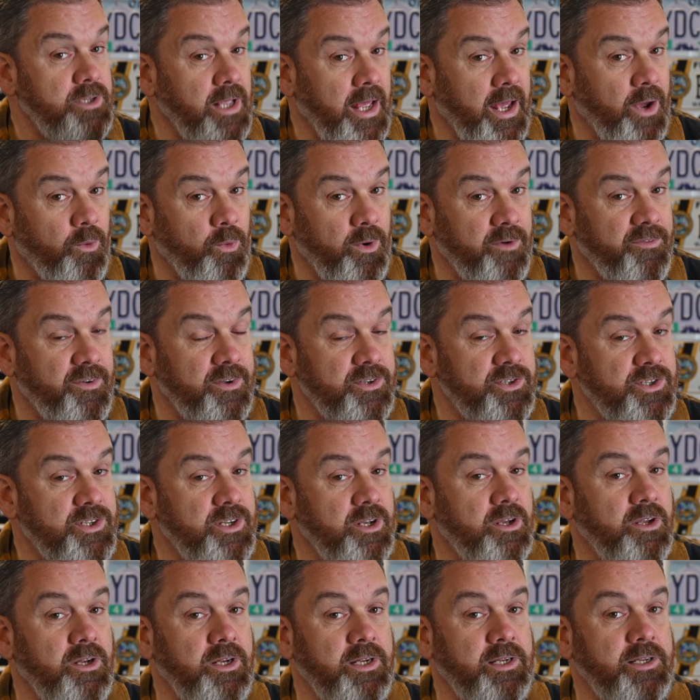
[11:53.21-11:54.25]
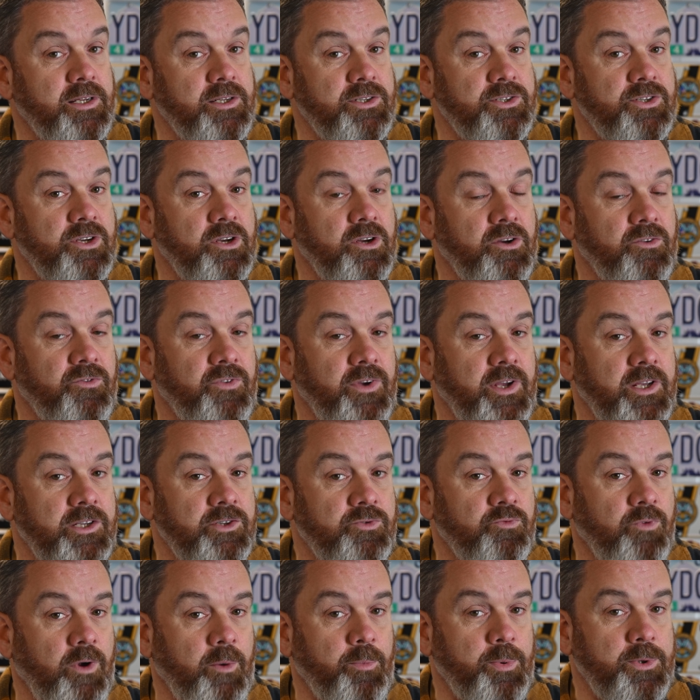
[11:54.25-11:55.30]
however, certainly deserve its
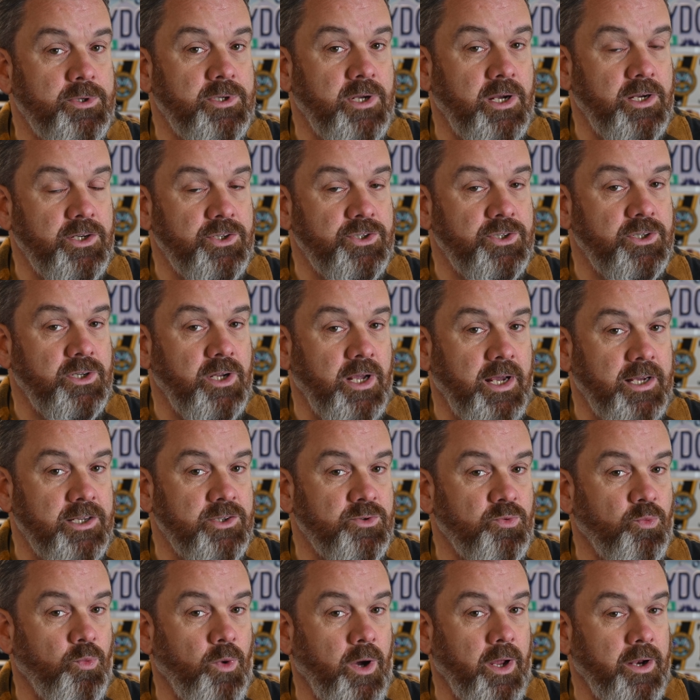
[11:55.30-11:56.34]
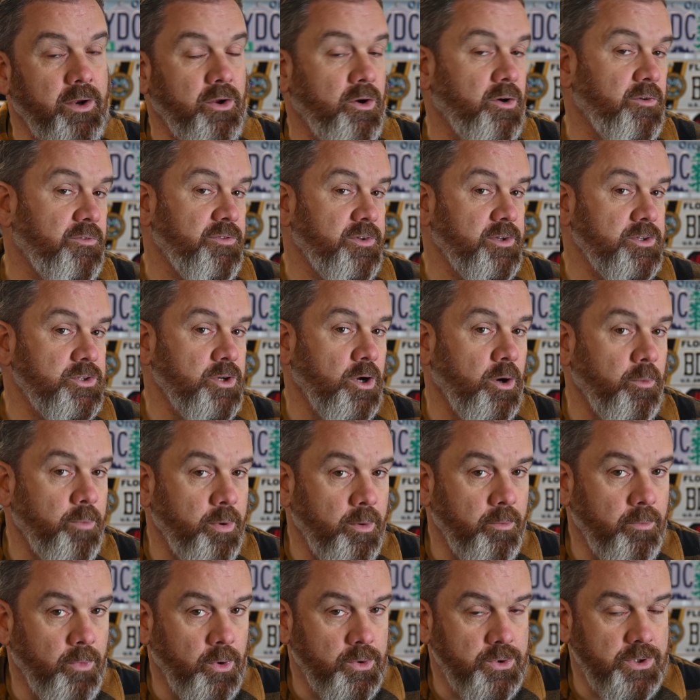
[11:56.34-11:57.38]
reputation as one of the
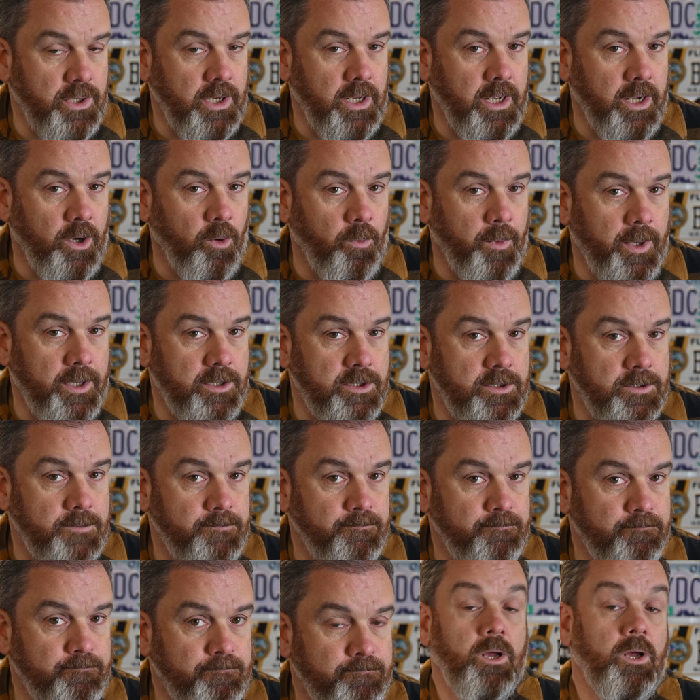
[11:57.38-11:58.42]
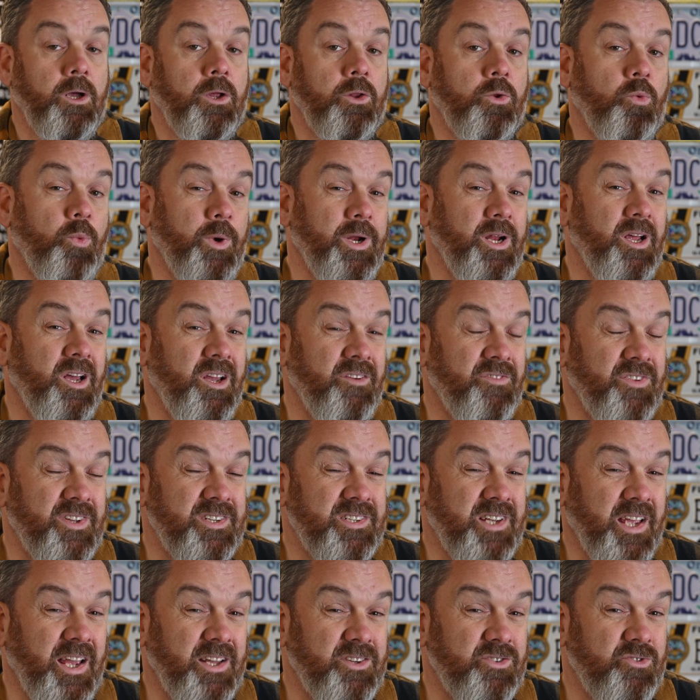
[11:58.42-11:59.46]
top modular helmets. The winner of this
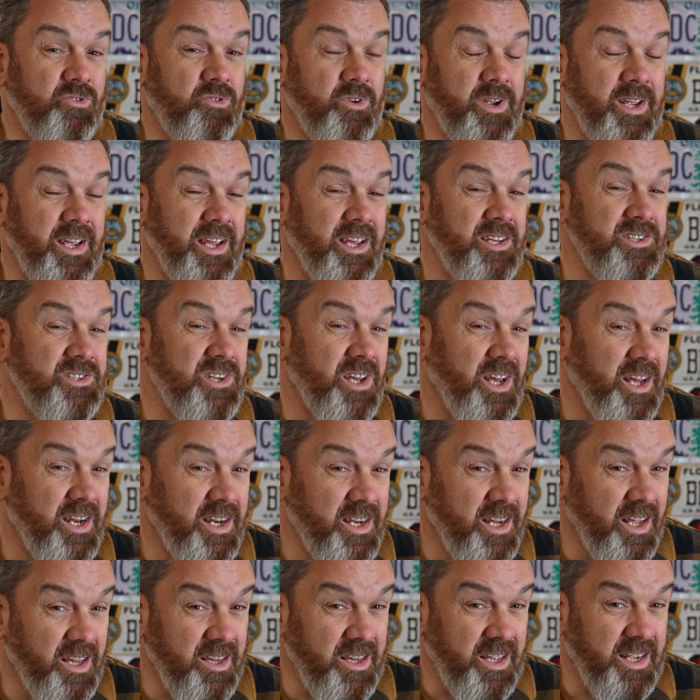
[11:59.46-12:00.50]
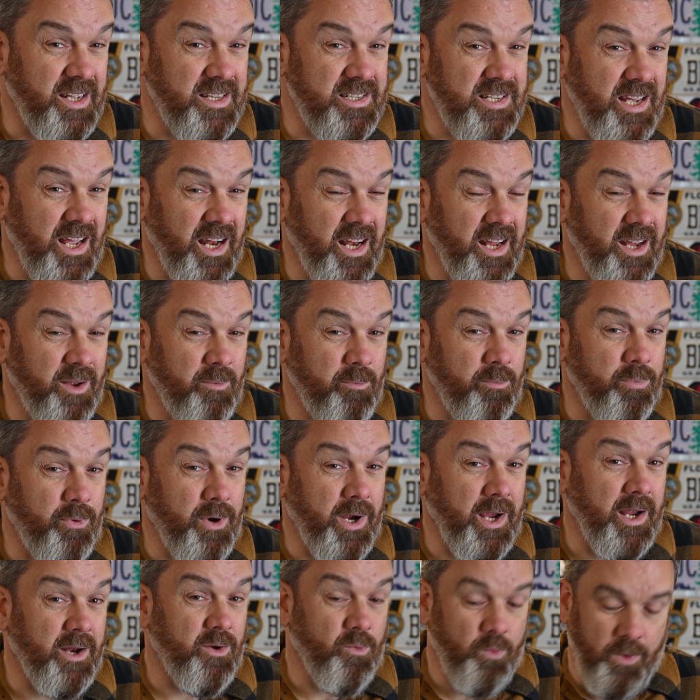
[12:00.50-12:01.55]
category is another Italian
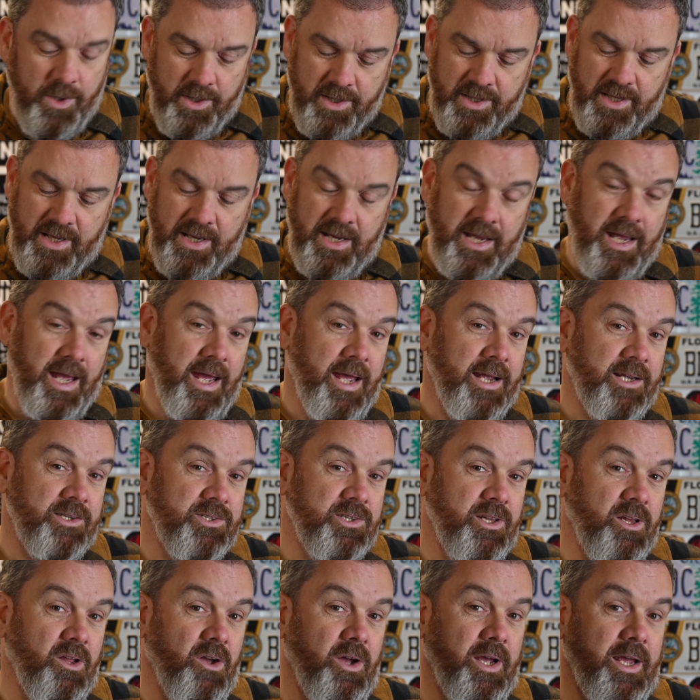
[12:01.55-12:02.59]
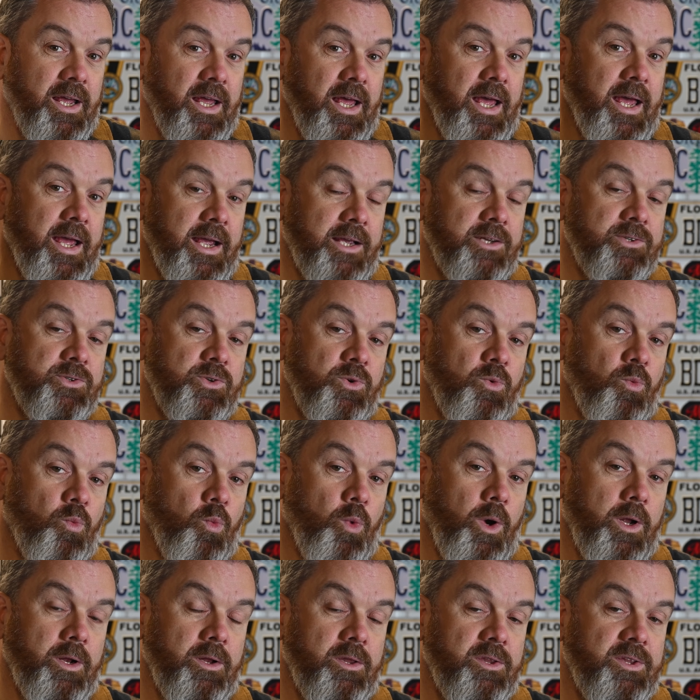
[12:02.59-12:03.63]
brand, with the X-Lite
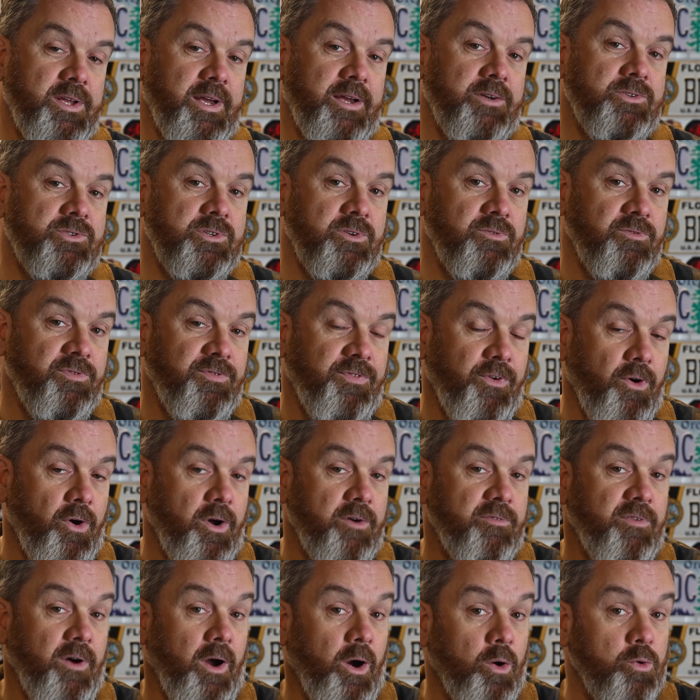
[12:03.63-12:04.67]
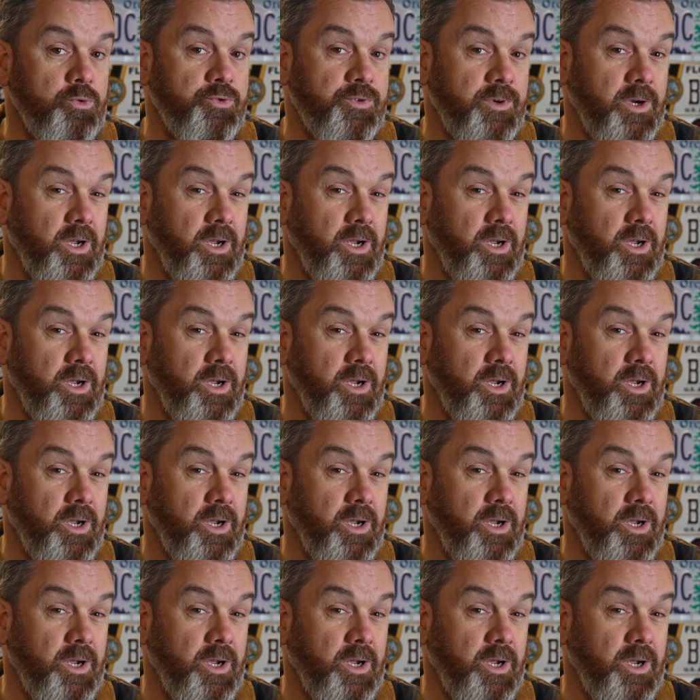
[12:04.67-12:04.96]
X1005 Ultra